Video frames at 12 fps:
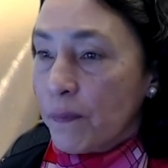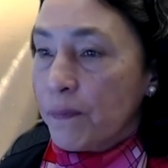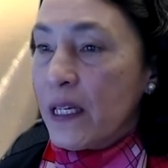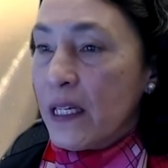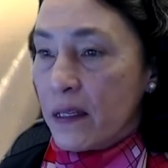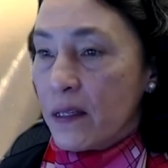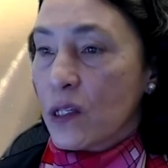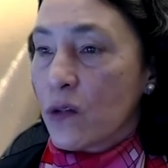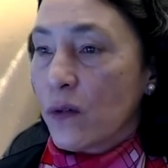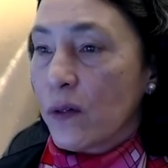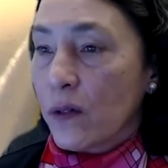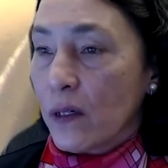pieces
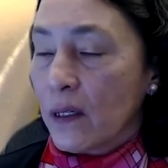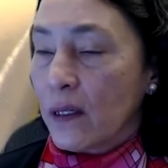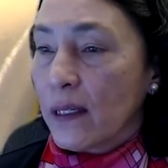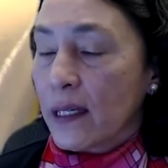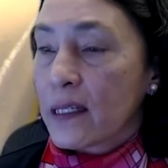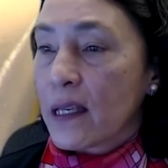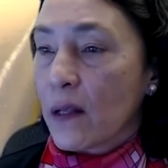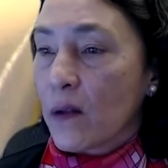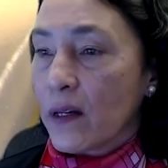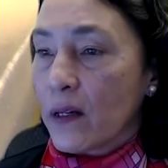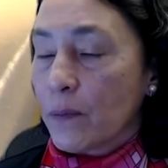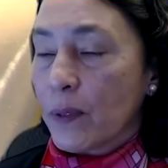to uh, an
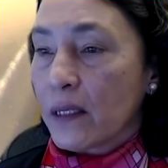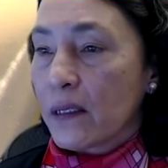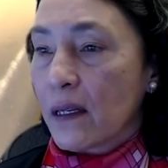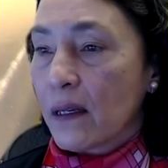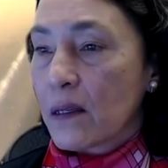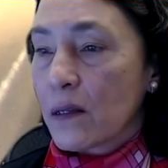accelerator, but uh,